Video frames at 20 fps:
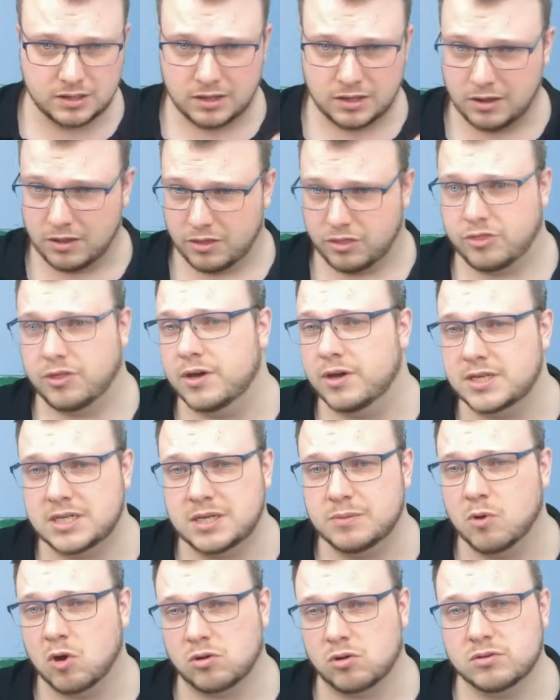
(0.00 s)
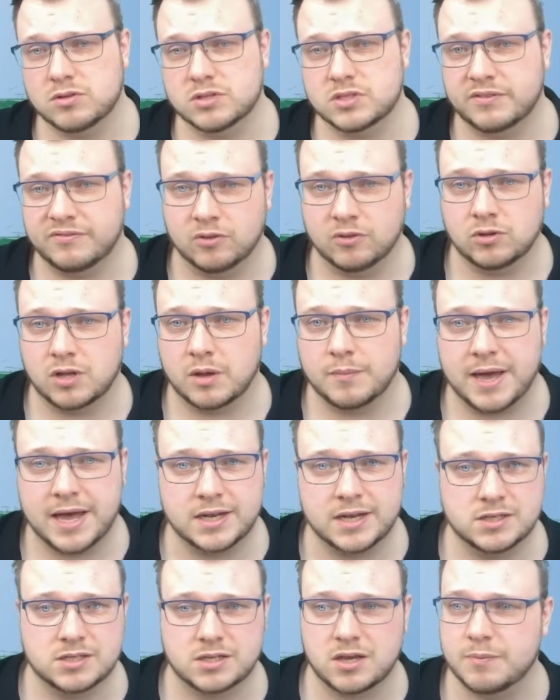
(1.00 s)
30 models, full
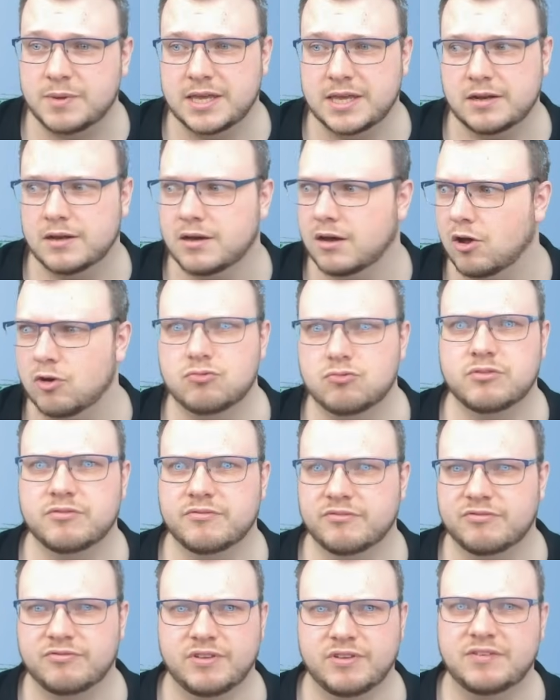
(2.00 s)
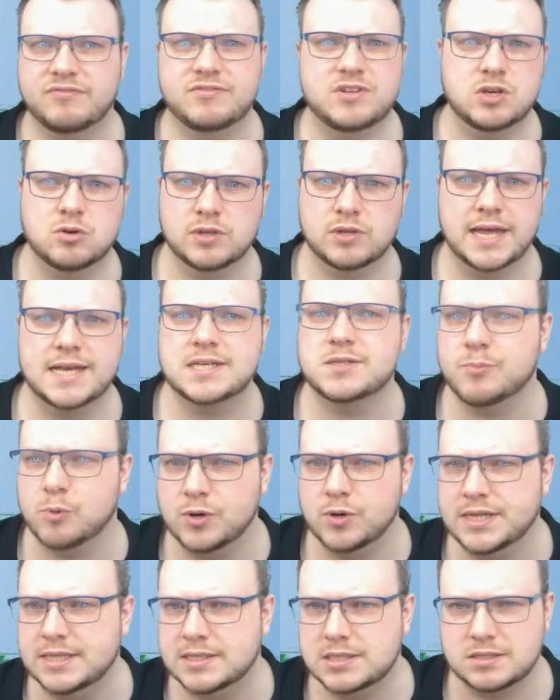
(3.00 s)
command, coming in at 150 or less
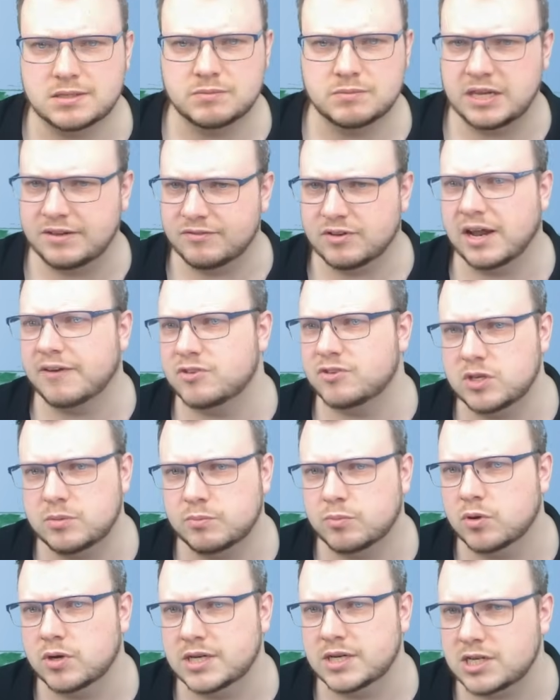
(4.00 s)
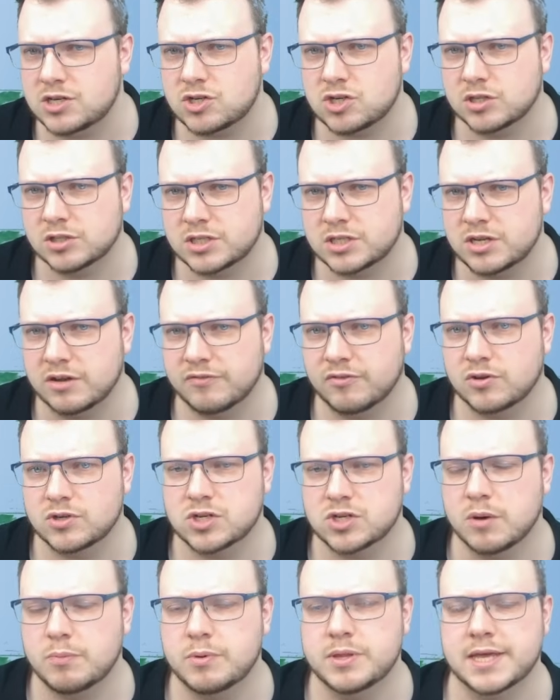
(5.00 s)
points, even after you put additional stuff on
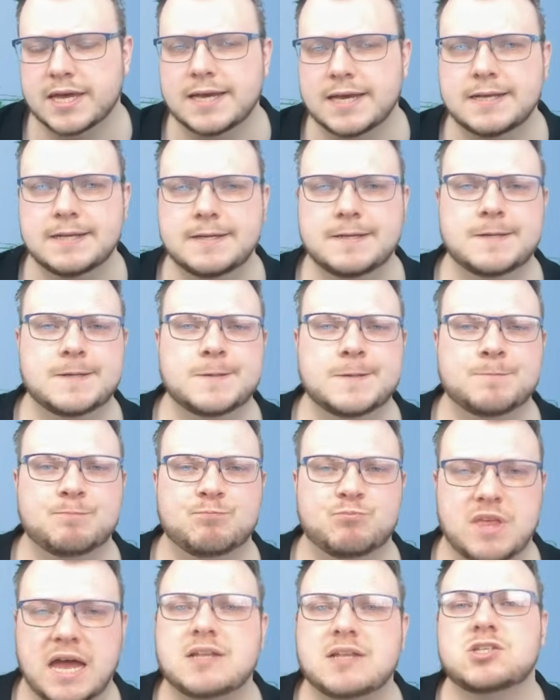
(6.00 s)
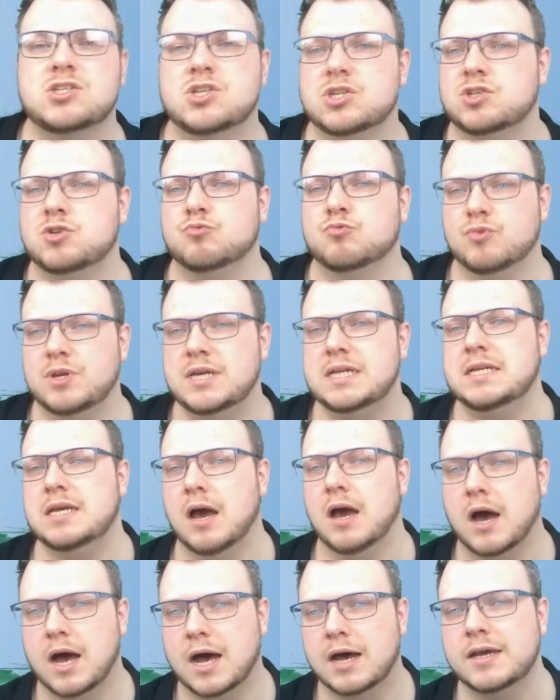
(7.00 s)
top of there. That's just a really
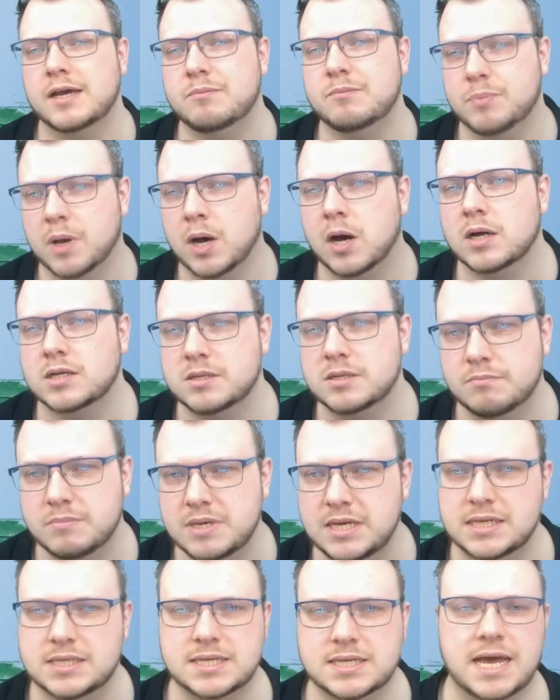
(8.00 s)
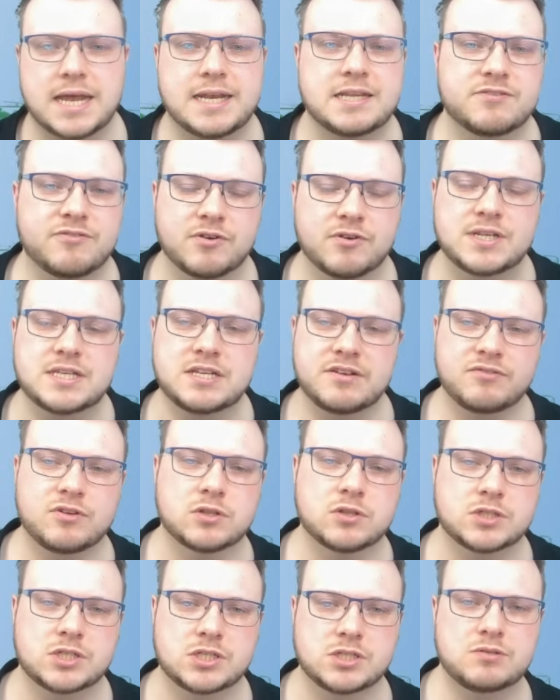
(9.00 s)
high bar to meet, and it's very
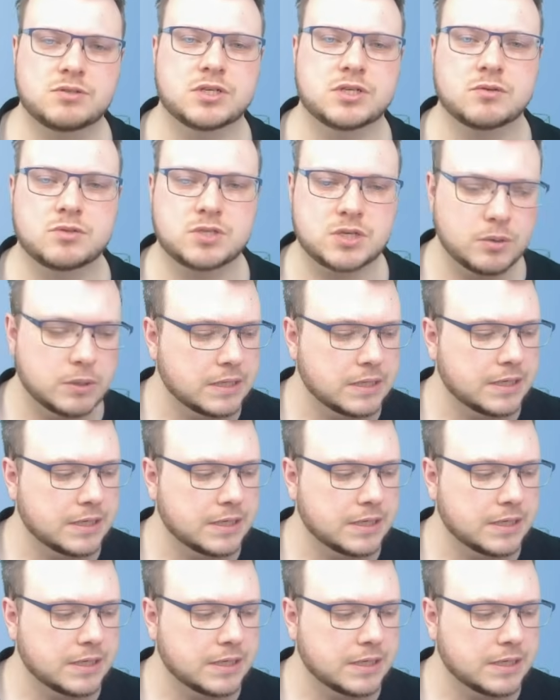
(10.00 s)
difficult to do so. So